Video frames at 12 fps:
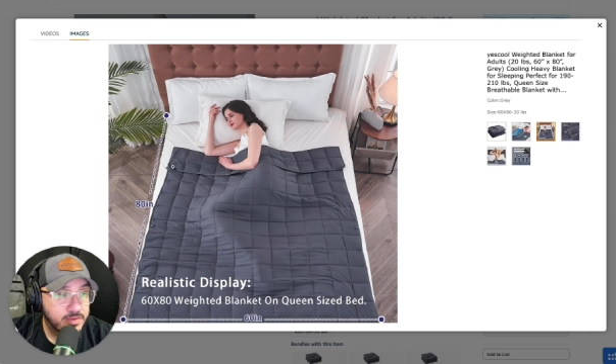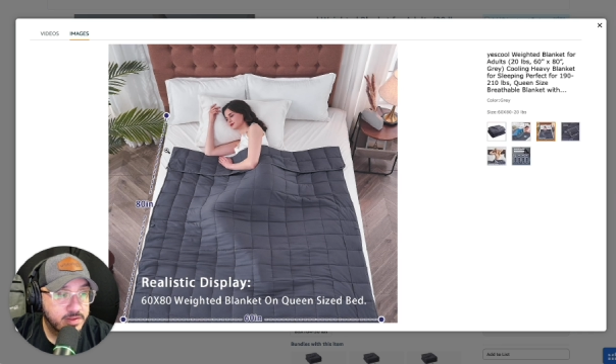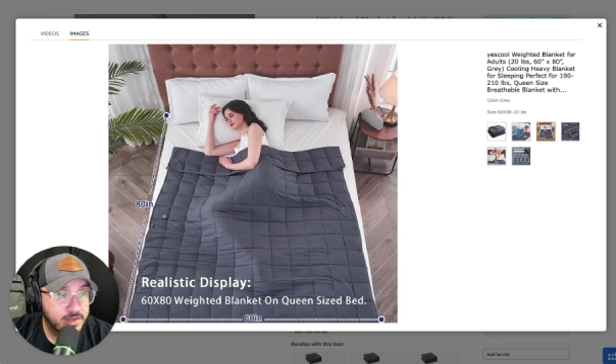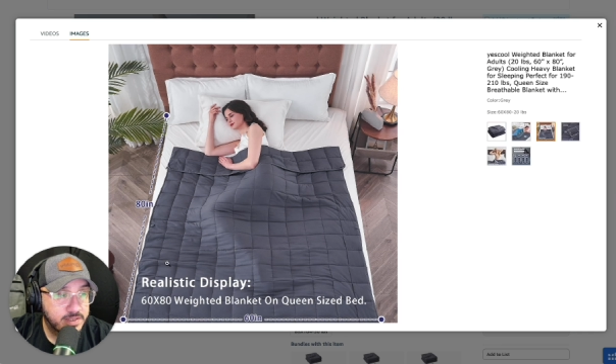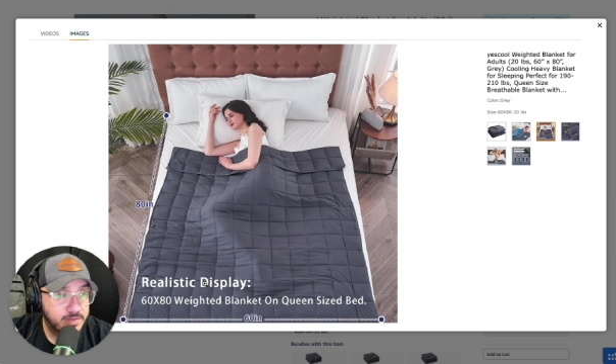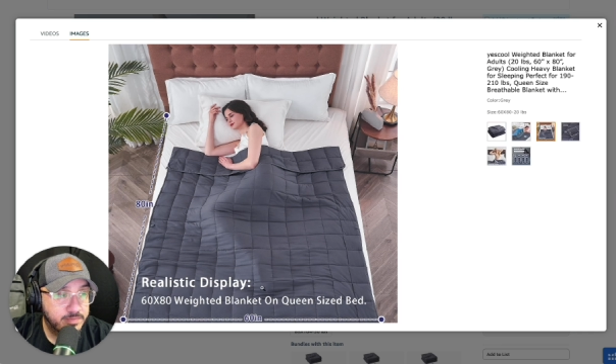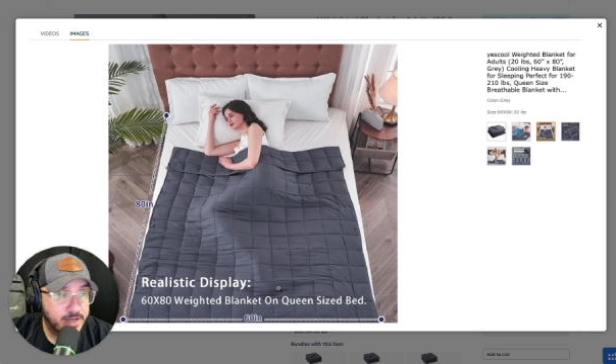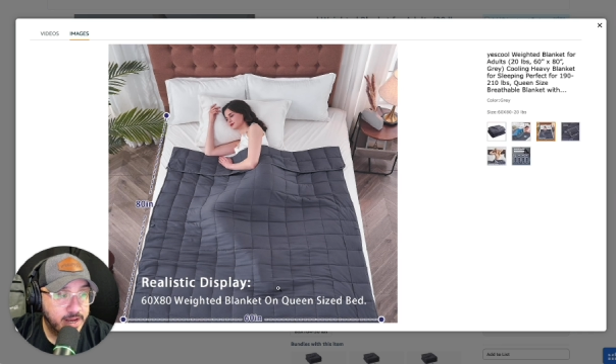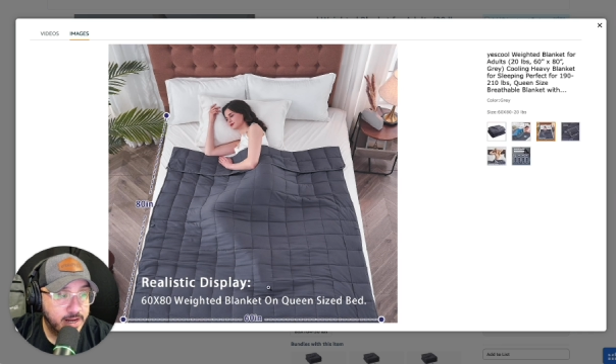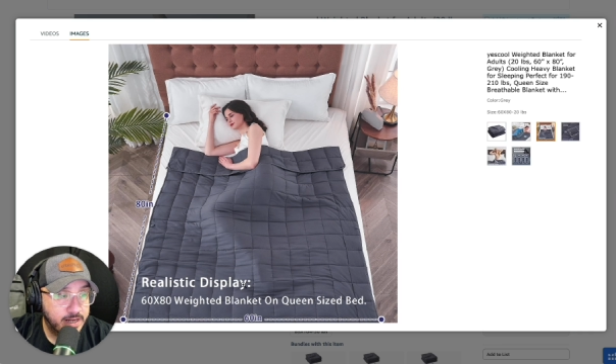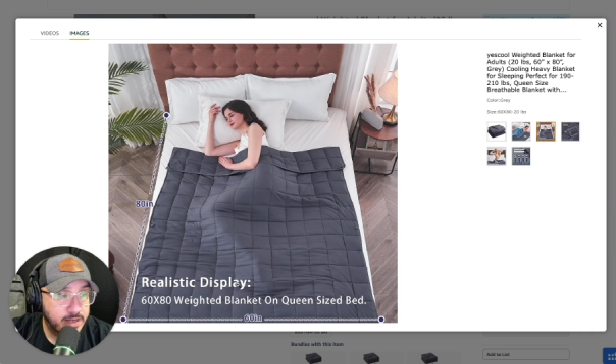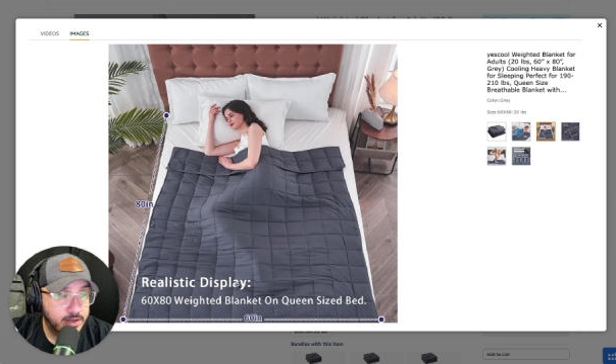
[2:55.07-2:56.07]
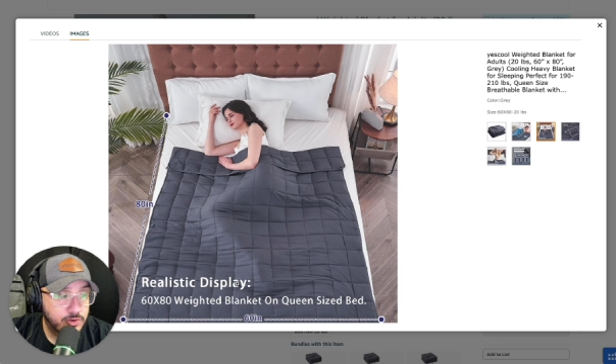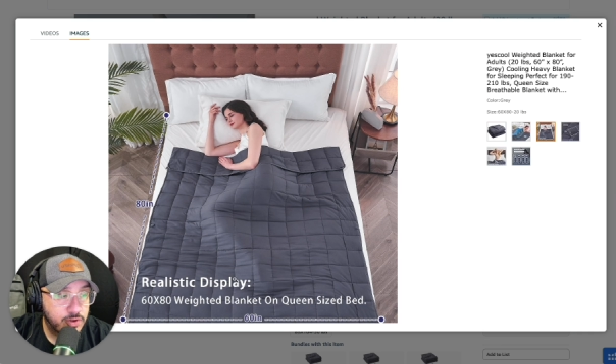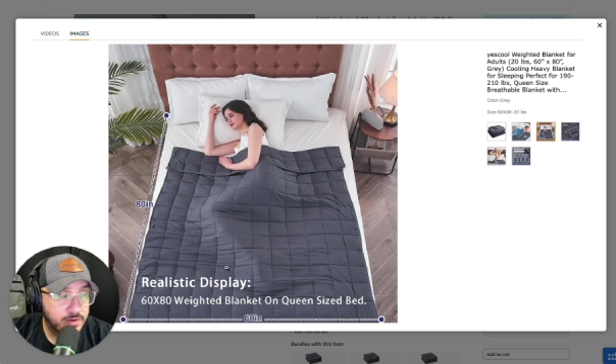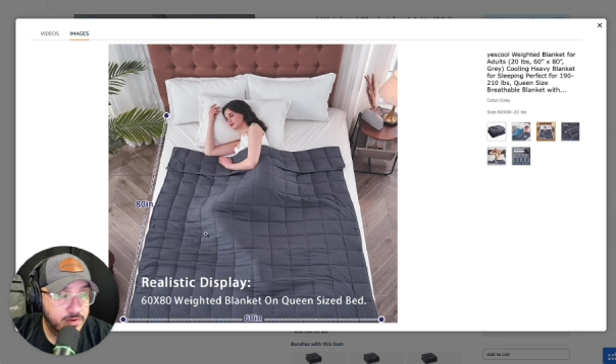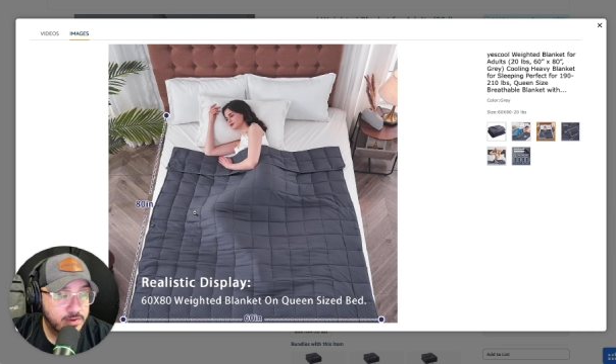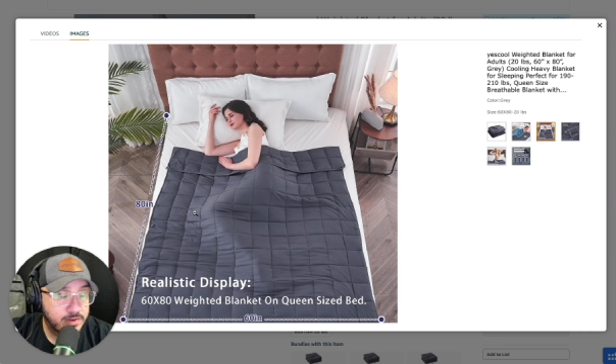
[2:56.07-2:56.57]
The 60 by 80
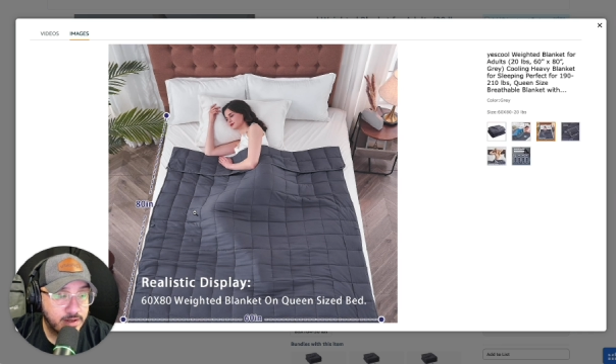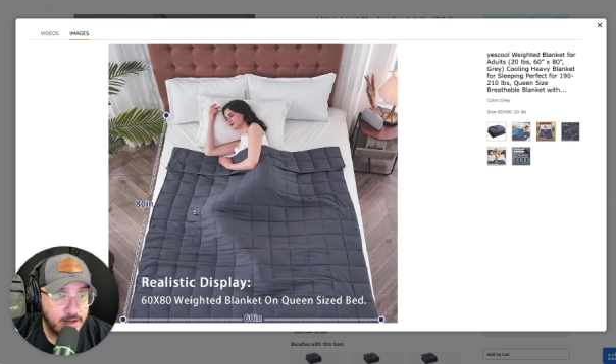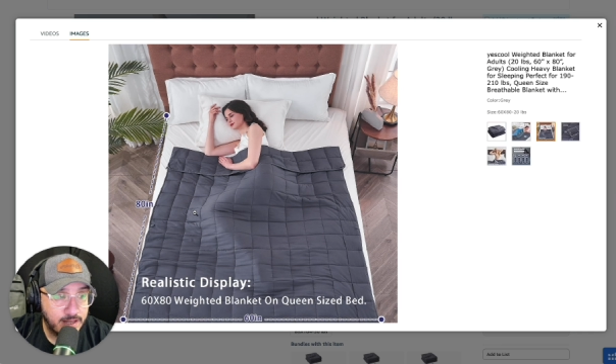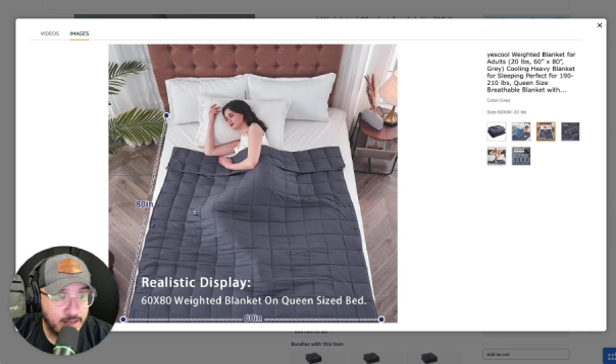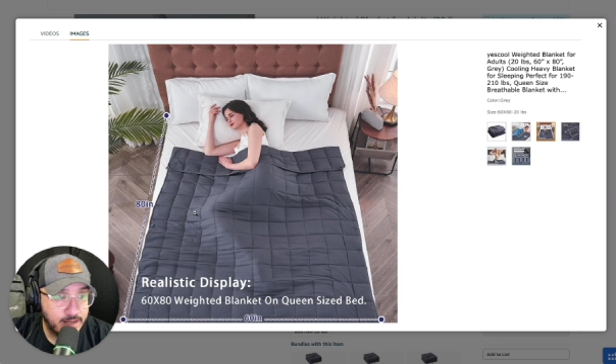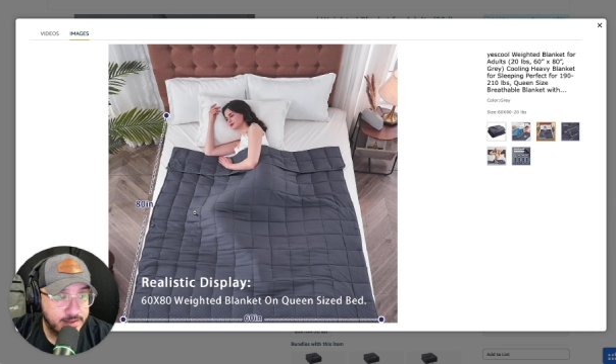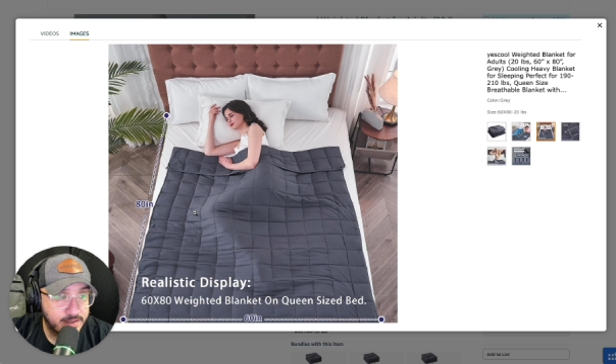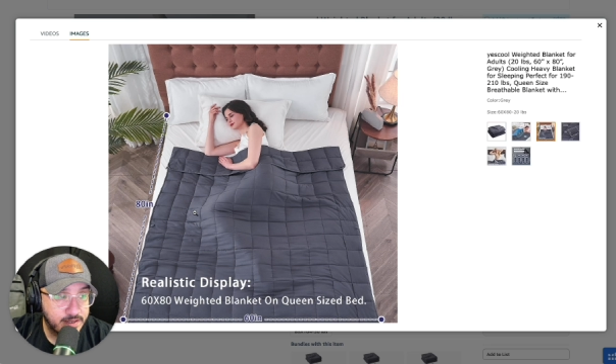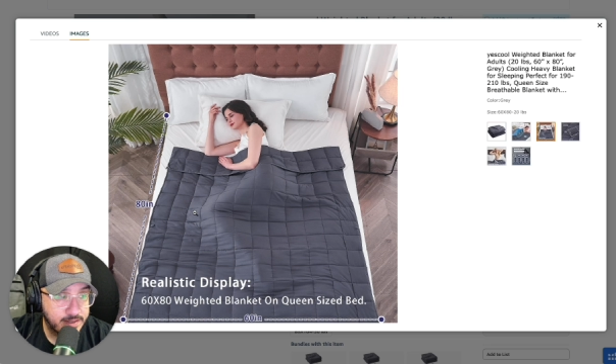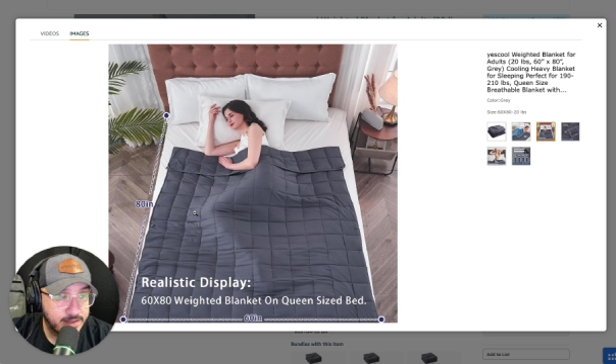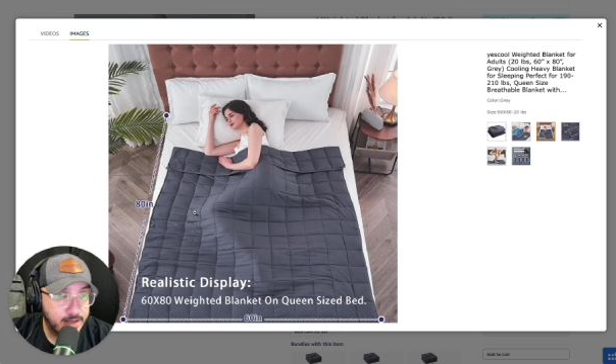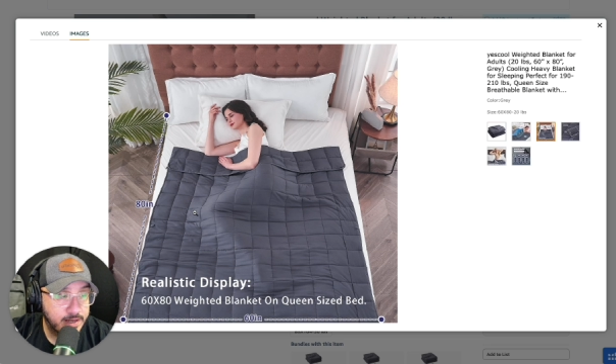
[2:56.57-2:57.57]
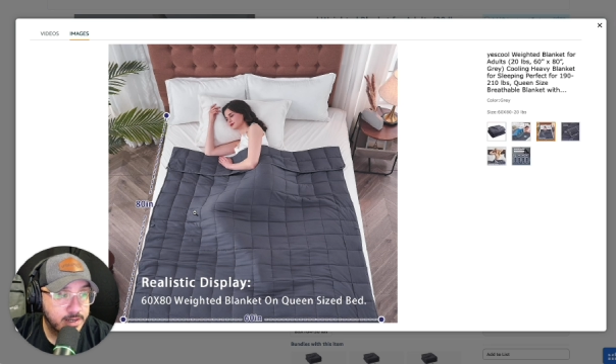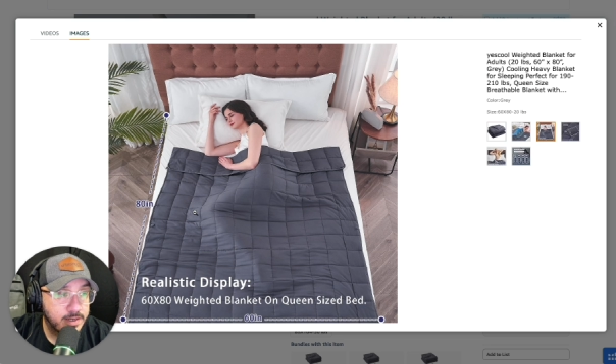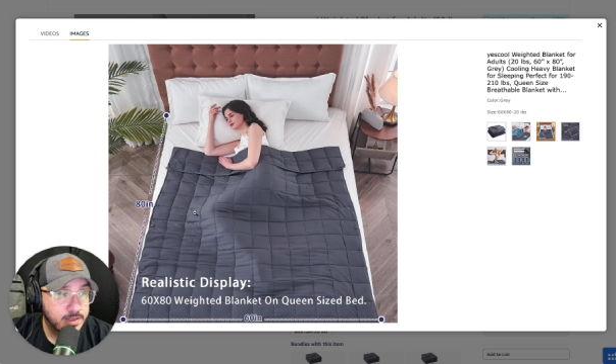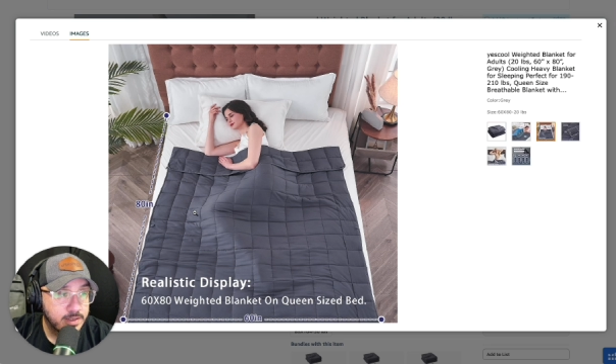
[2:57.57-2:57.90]
inches. I like seeing that.